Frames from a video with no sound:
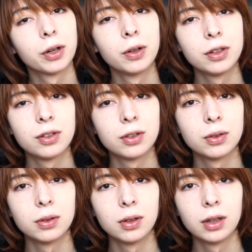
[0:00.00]
we're going to
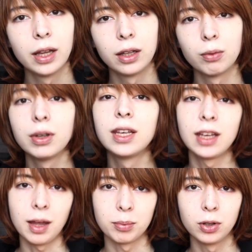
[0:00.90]
do like a
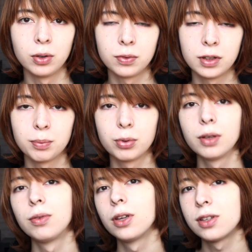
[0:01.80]
recap of the
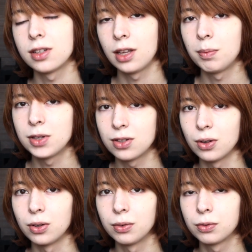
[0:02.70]
previous
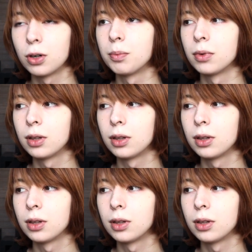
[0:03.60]
episode from